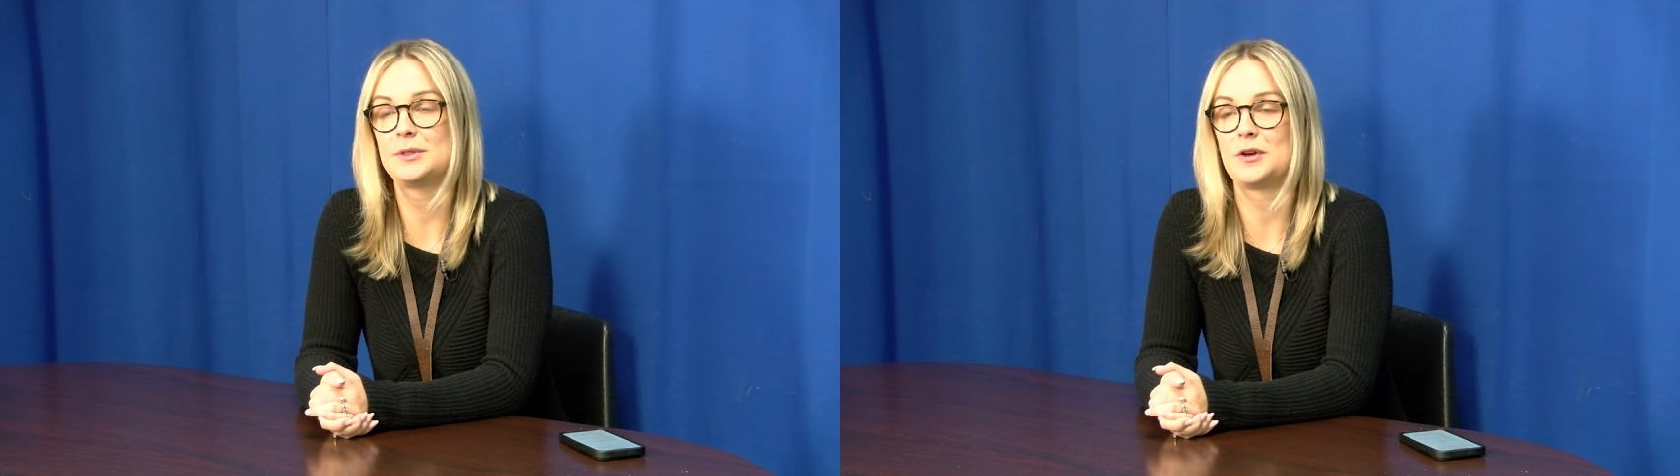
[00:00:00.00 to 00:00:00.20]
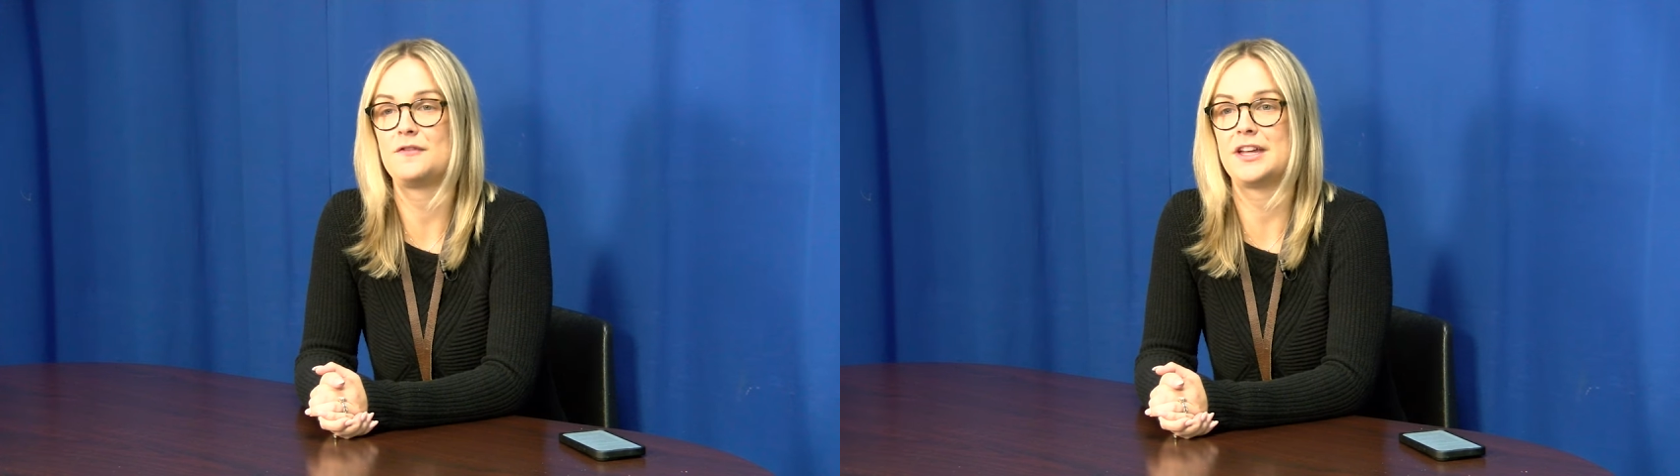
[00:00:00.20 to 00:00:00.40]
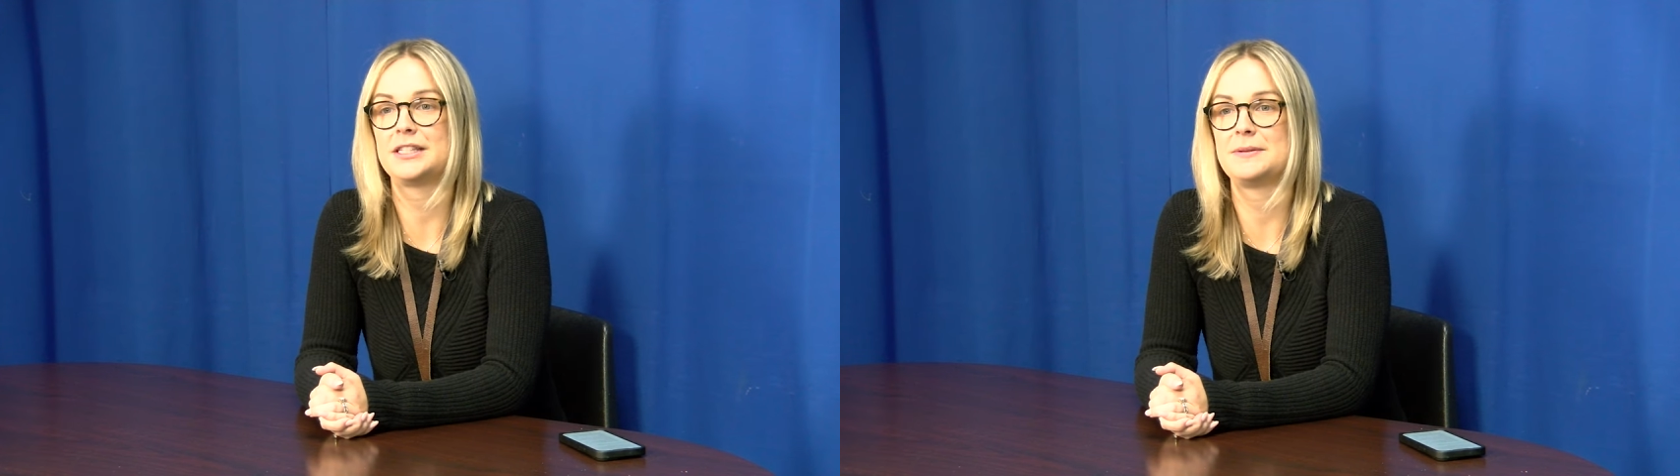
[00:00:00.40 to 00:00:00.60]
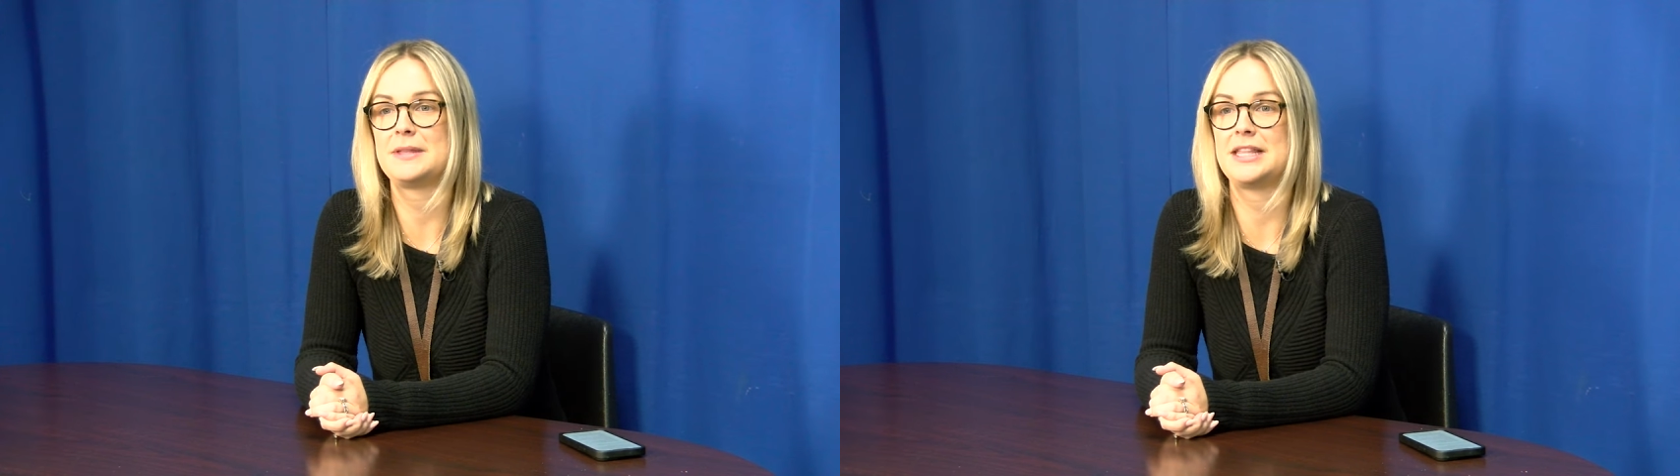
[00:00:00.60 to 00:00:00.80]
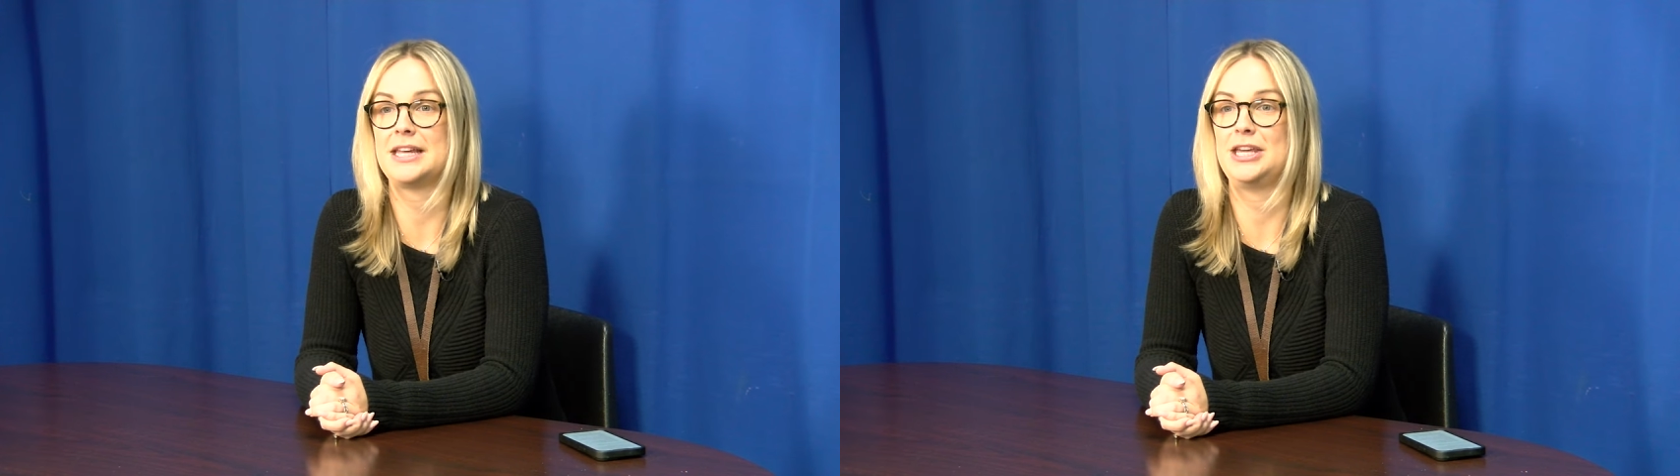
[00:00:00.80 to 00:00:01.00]
so if that's
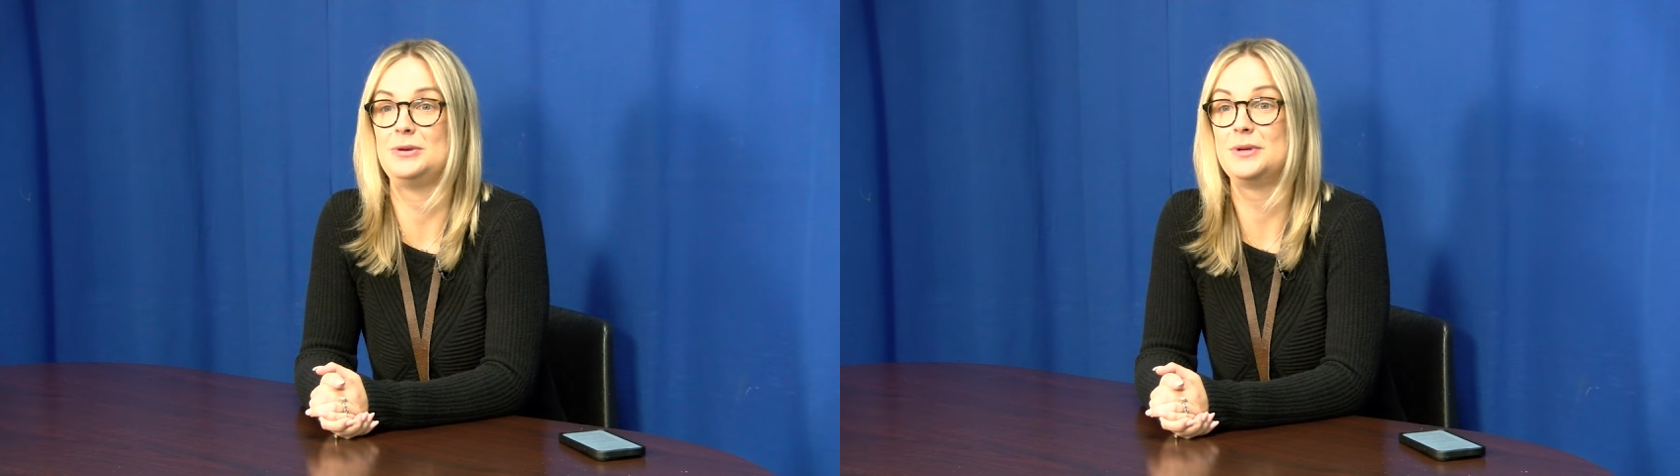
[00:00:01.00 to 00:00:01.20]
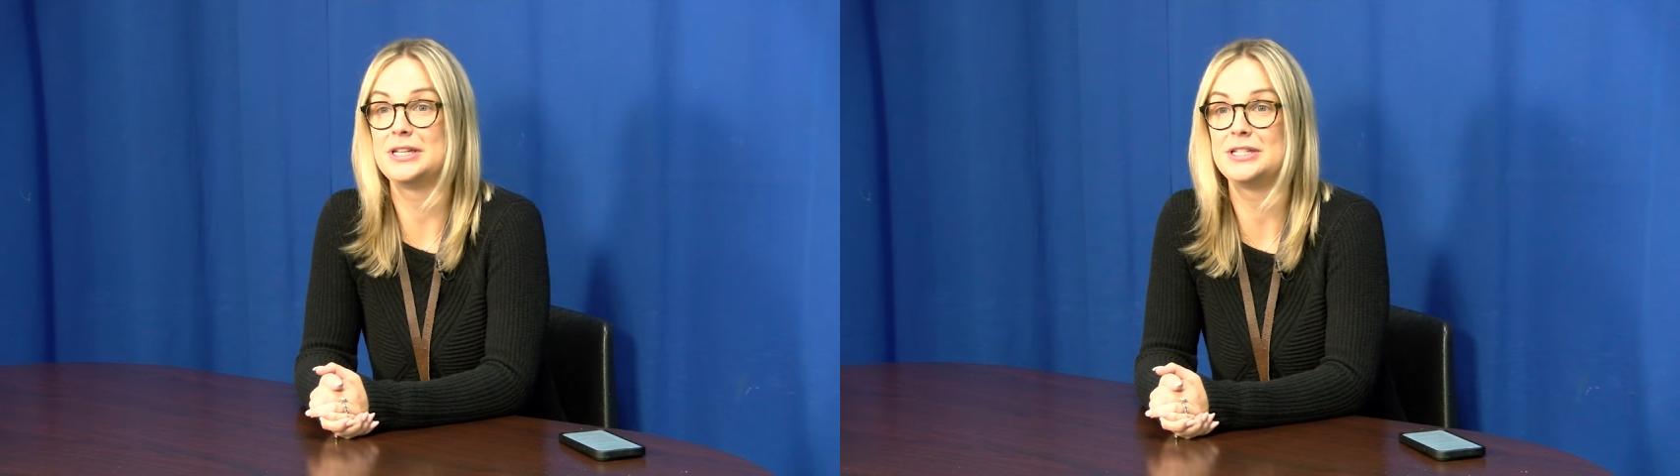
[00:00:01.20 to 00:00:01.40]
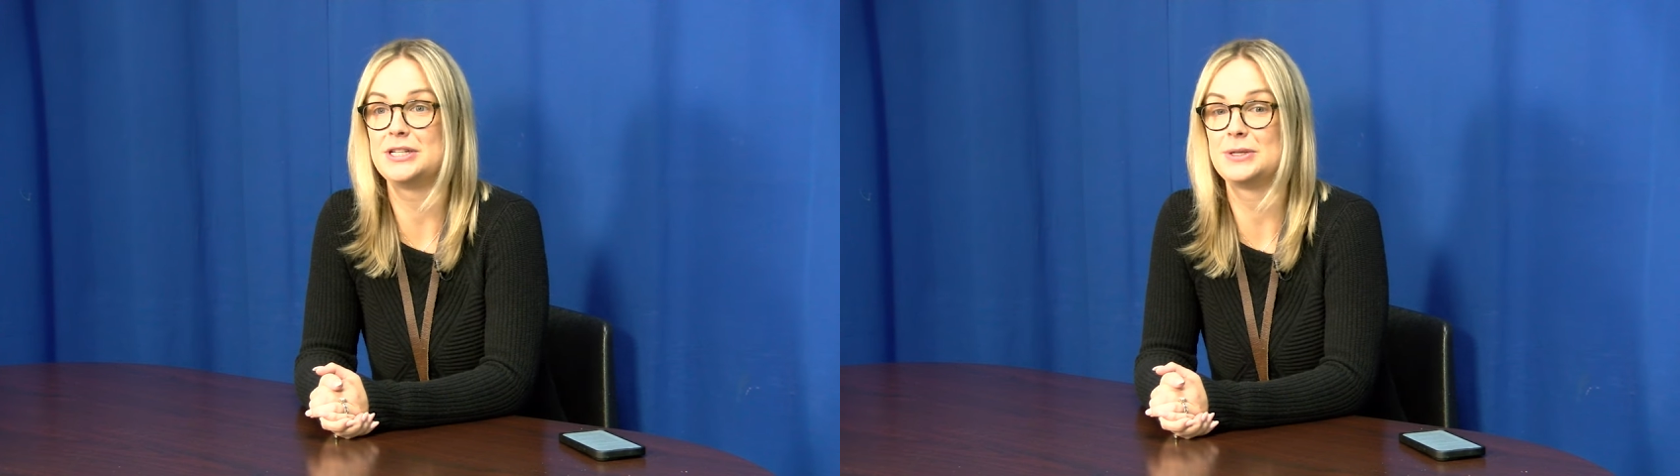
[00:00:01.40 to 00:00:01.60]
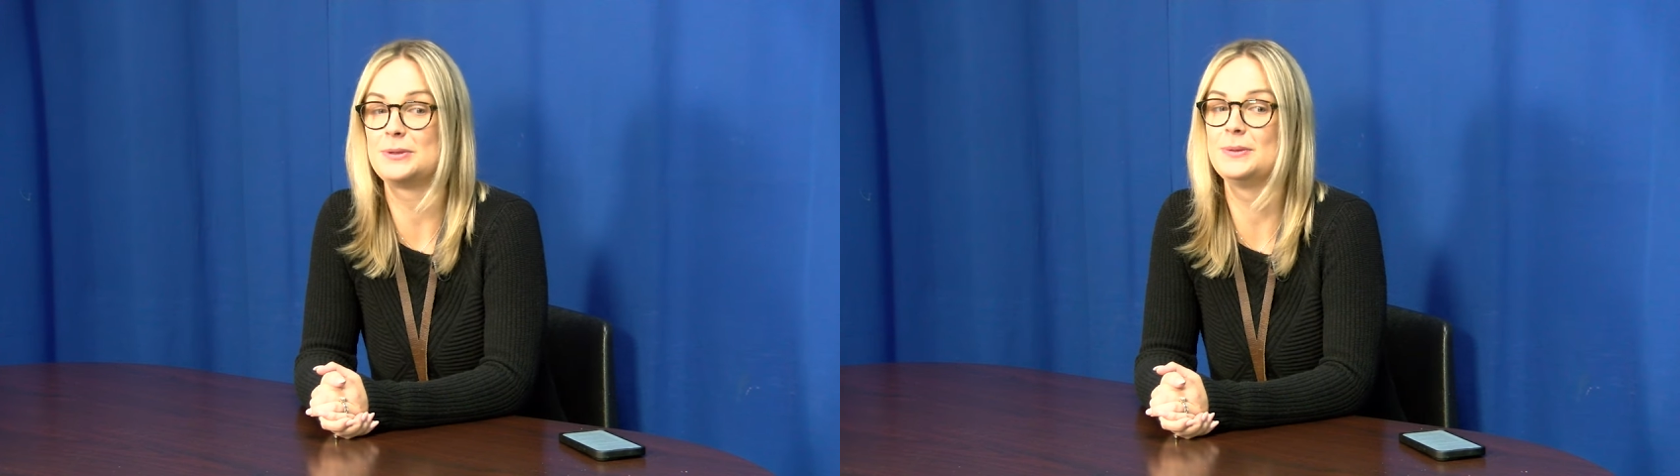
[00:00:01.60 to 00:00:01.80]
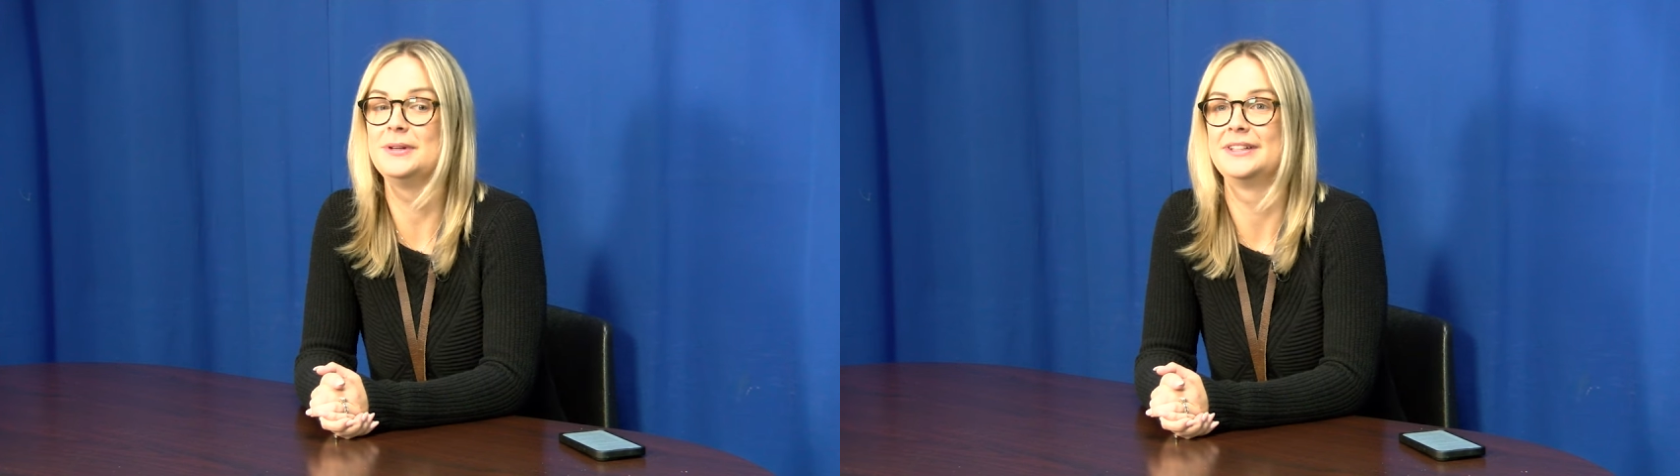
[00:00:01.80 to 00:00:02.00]
something that you can
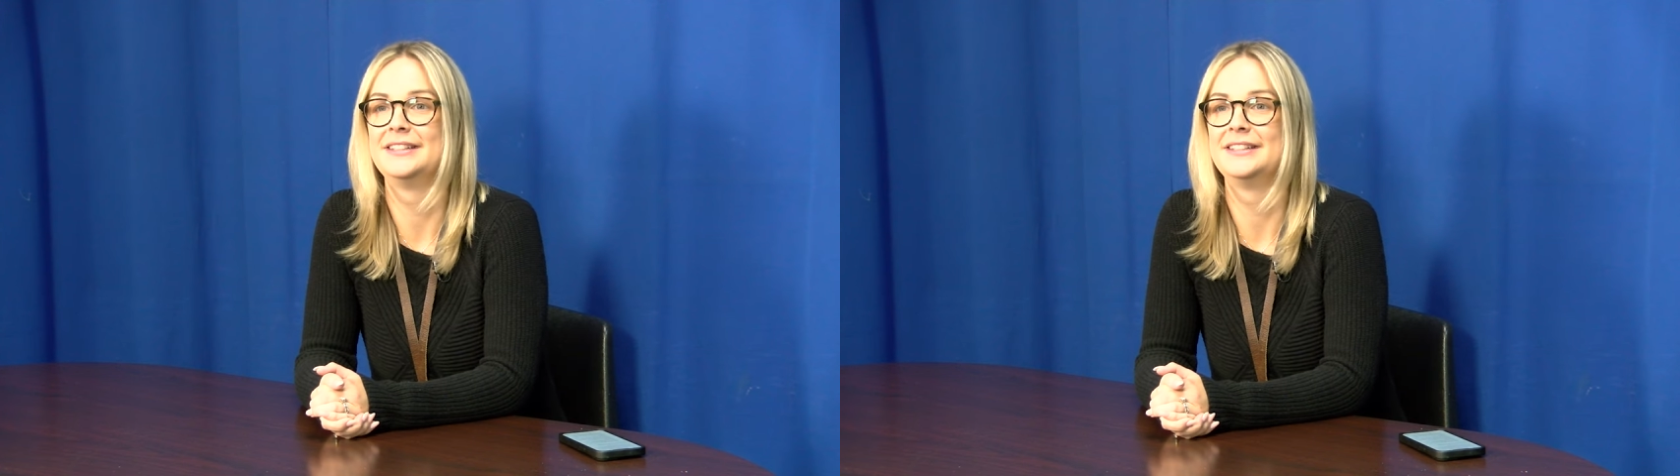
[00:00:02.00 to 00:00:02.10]
do,